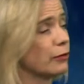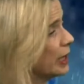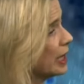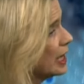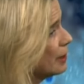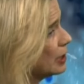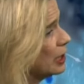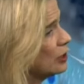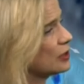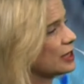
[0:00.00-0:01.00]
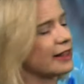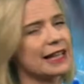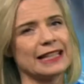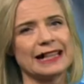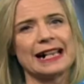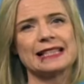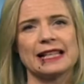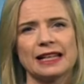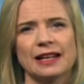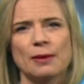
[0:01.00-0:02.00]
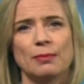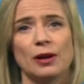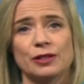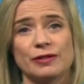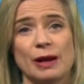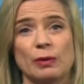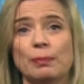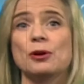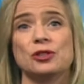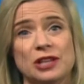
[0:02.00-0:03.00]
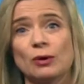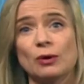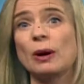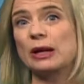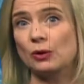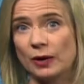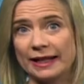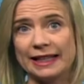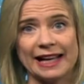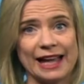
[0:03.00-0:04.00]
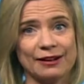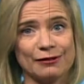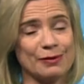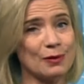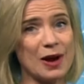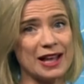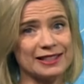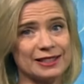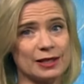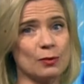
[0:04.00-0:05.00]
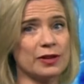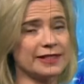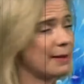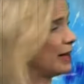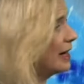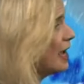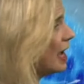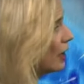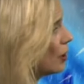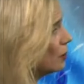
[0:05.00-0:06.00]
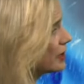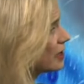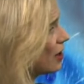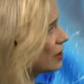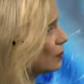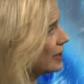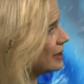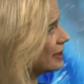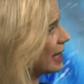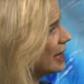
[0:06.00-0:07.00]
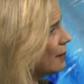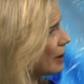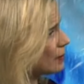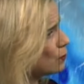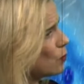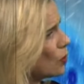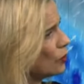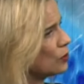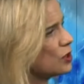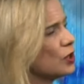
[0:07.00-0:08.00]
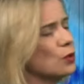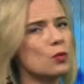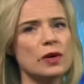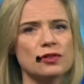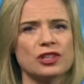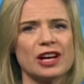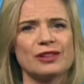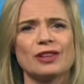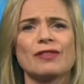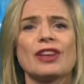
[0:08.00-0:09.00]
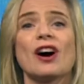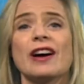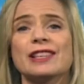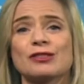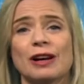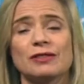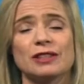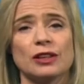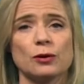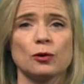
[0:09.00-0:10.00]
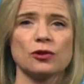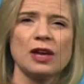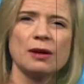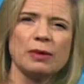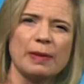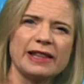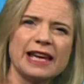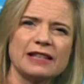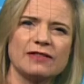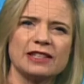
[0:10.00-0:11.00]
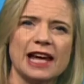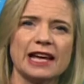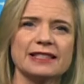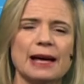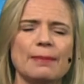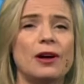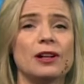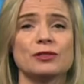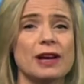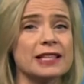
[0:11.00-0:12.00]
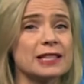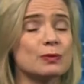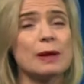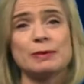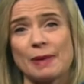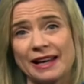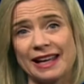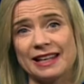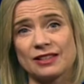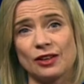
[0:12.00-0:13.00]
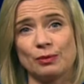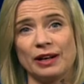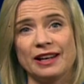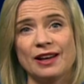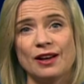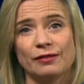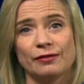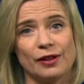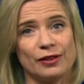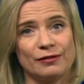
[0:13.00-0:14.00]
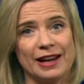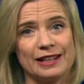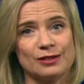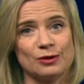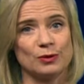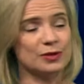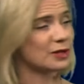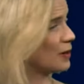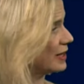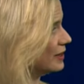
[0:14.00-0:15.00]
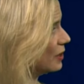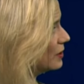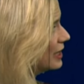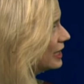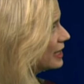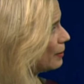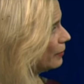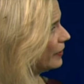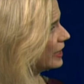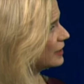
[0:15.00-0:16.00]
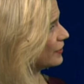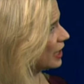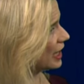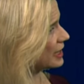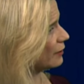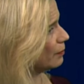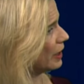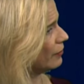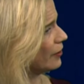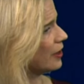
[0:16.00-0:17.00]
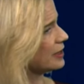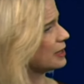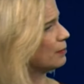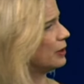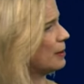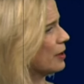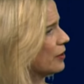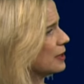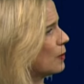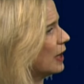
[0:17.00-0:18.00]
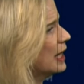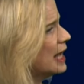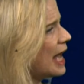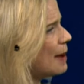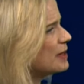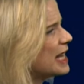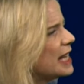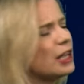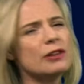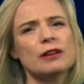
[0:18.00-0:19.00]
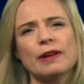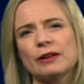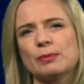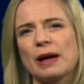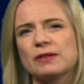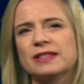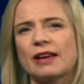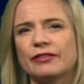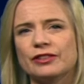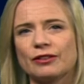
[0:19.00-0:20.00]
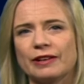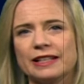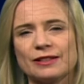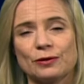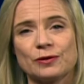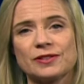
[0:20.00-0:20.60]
of the week, but it looks like that Atlantic milder air will push in quite quickly again from the west. So what does that mean? A cold start to Wednesday, perhaps one or two wintry showers over the highest ground in the north, but by the end of the day, as that milder air sweeps back in, it's going to bring further rain towards the west. So still in double figures for the likes of Belfast, Plymouth as well. Aberdeen only around about 7 degrees or